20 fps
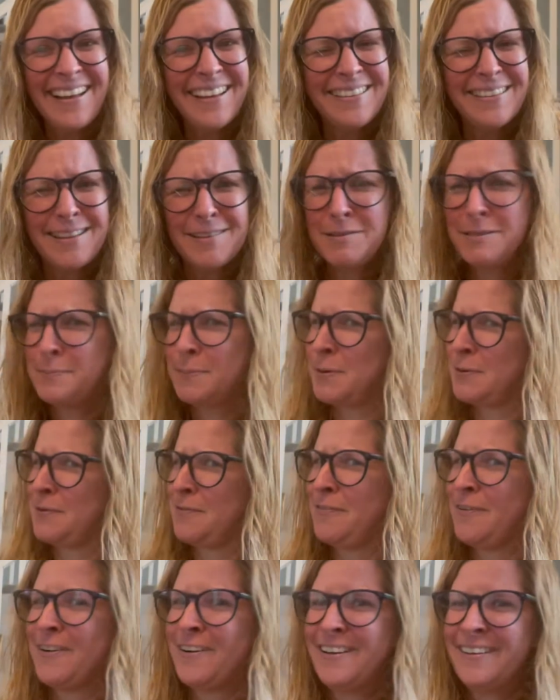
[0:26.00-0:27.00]
That was
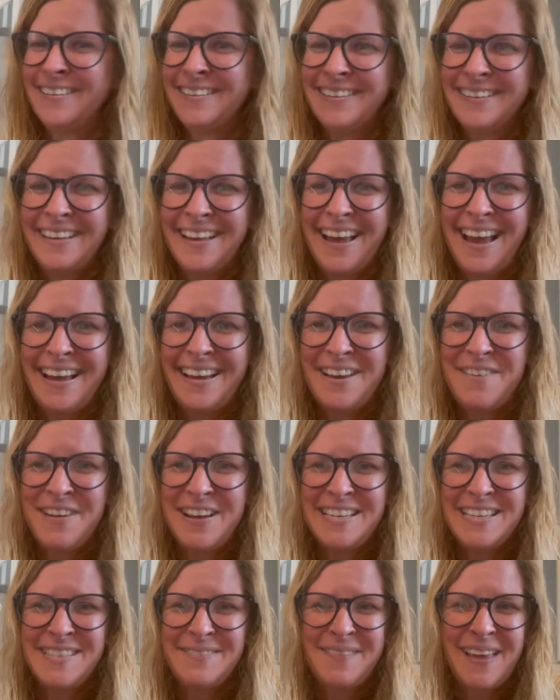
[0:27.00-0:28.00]
beautiful. I know
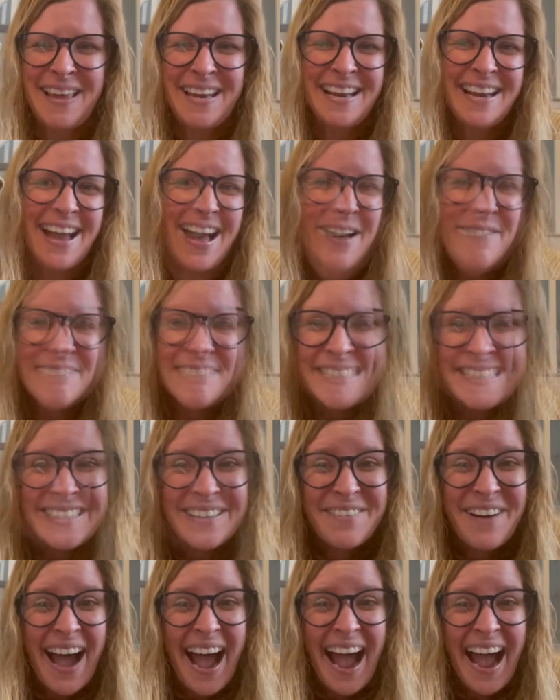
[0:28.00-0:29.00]
I just made it up.
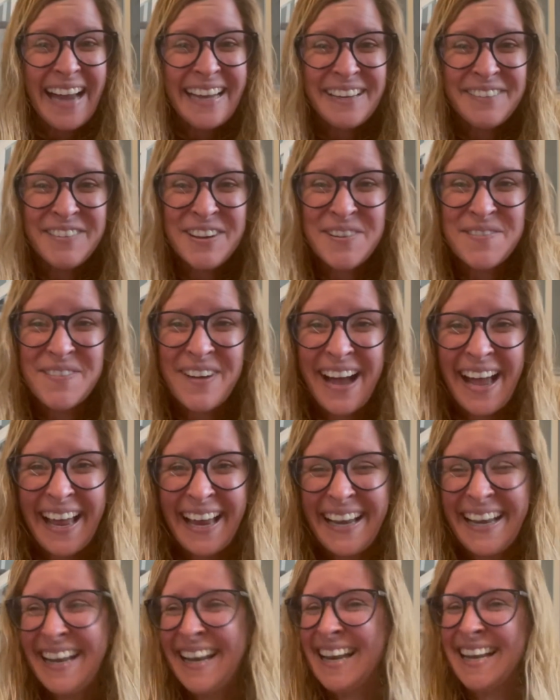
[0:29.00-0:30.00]
So hi
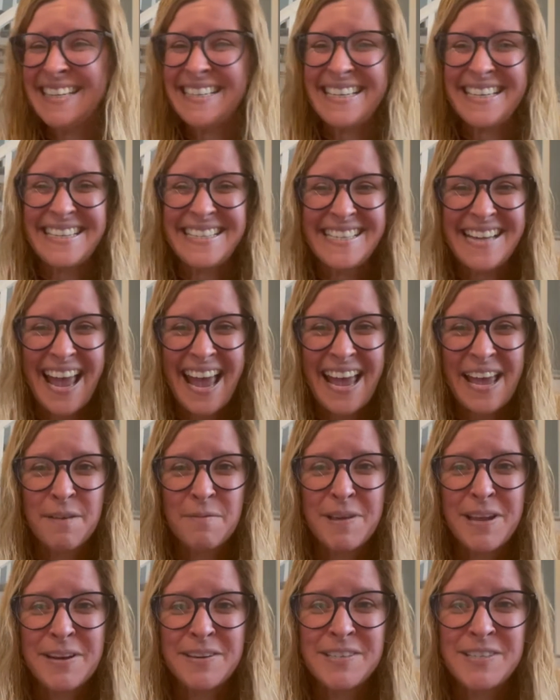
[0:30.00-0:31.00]
everyone. Today
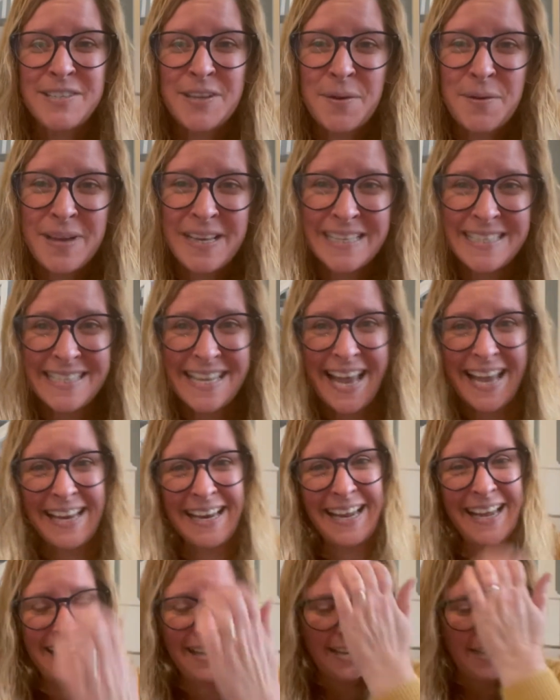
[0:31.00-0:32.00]
we are so
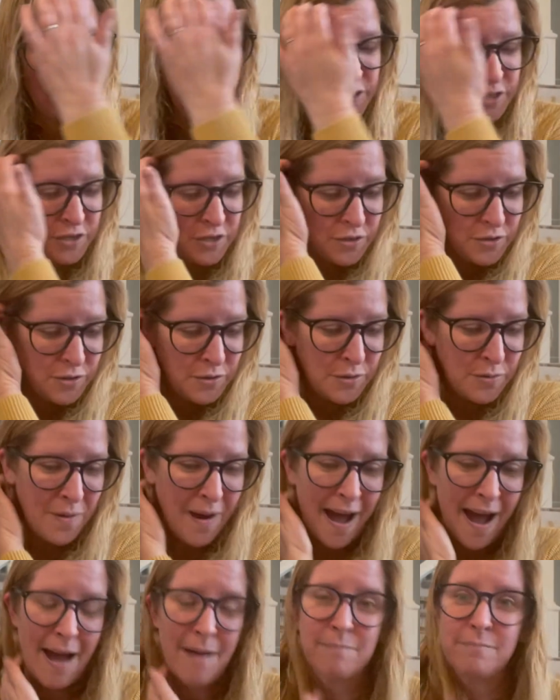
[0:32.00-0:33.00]
excited to
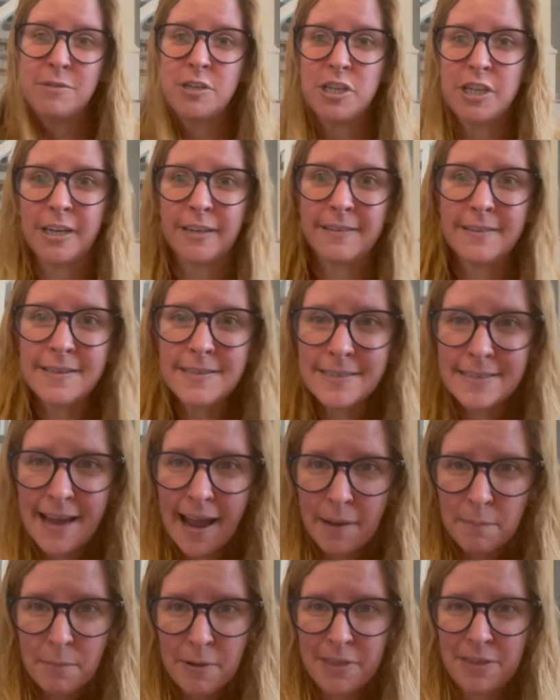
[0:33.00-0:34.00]
um, share this
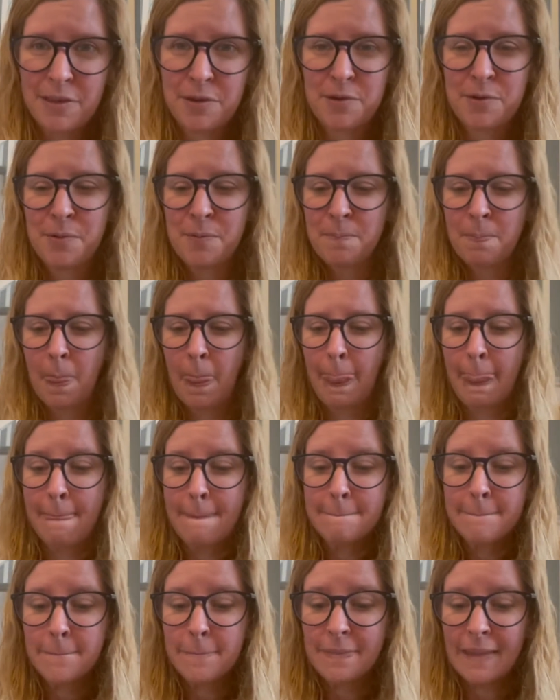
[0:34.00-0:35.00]
time with you
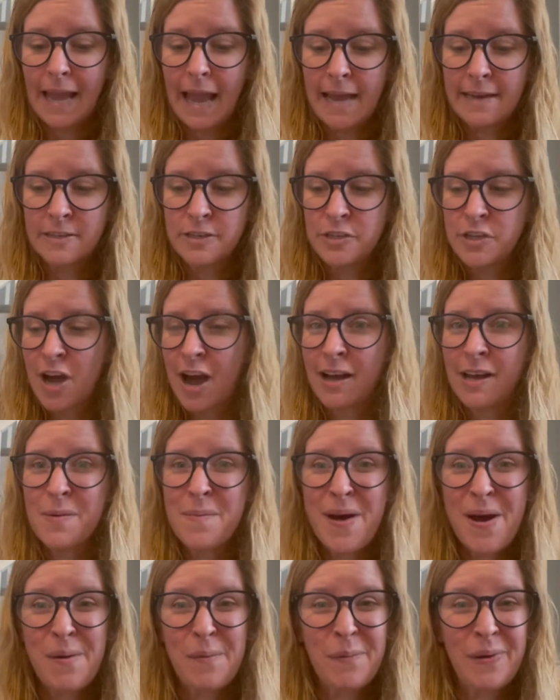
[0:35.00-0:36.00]
and to talk
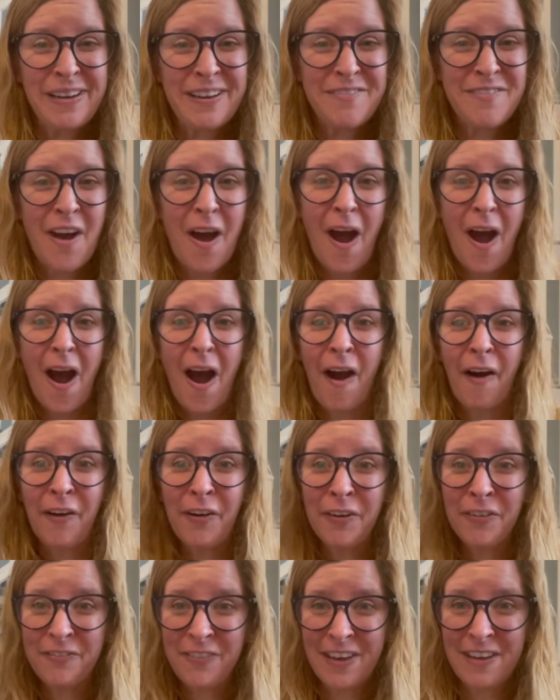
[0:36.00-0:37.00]
about one of
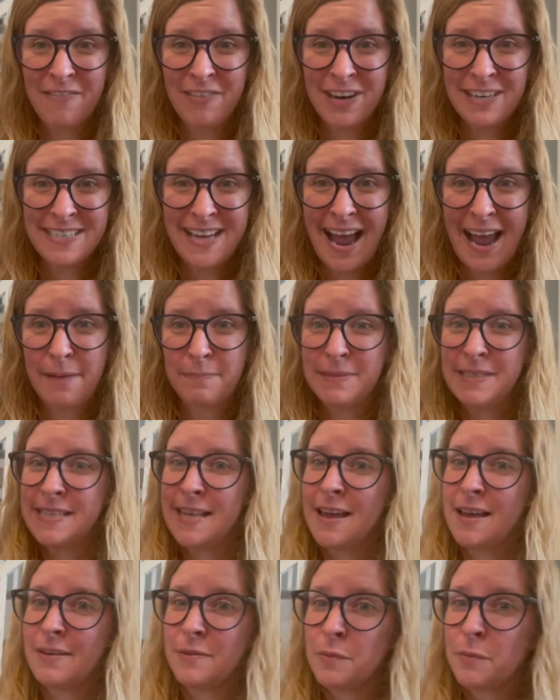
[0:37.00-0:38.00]
our favorite times
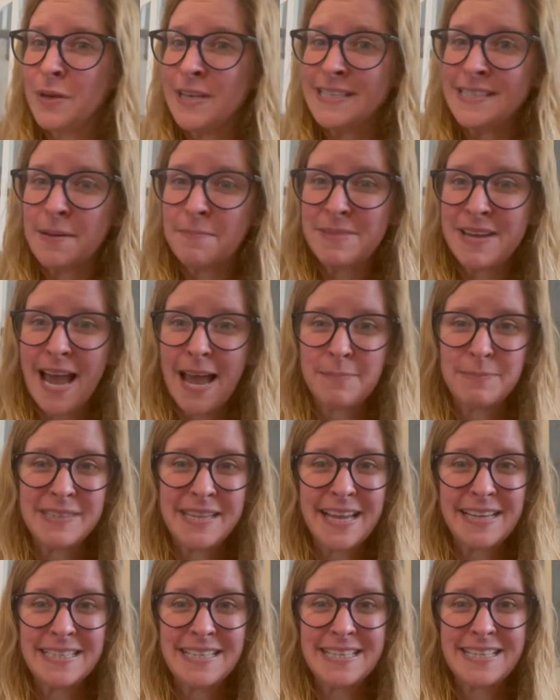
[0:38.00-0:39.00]
that we sometimes
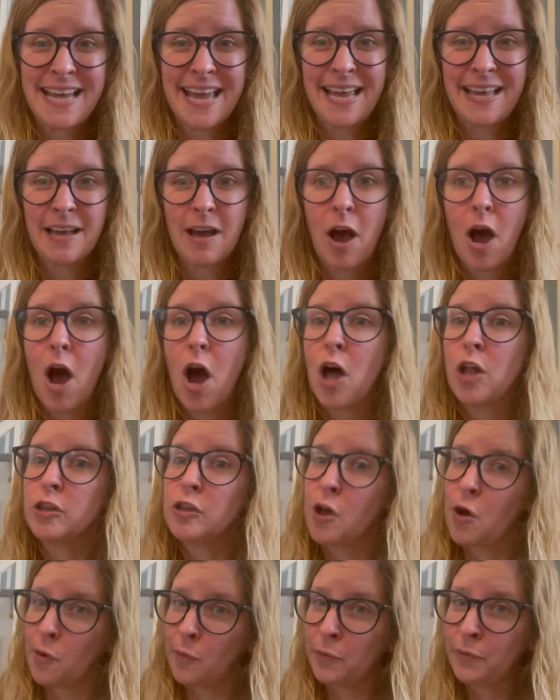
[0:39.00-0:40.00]
like to take
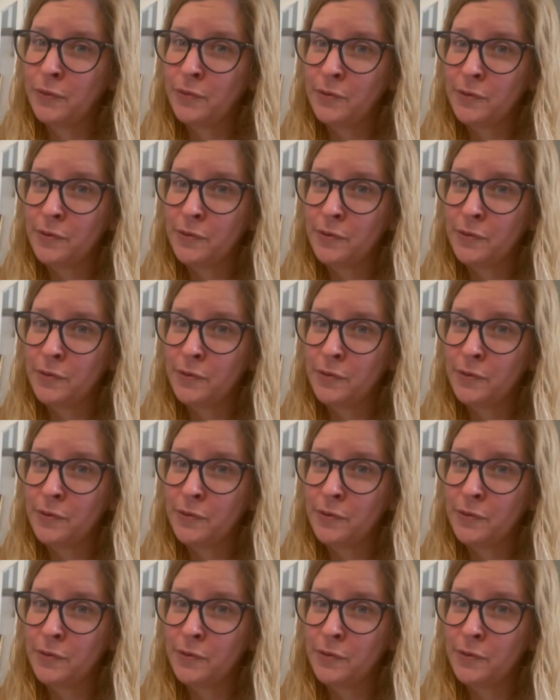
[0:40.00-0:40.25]
alone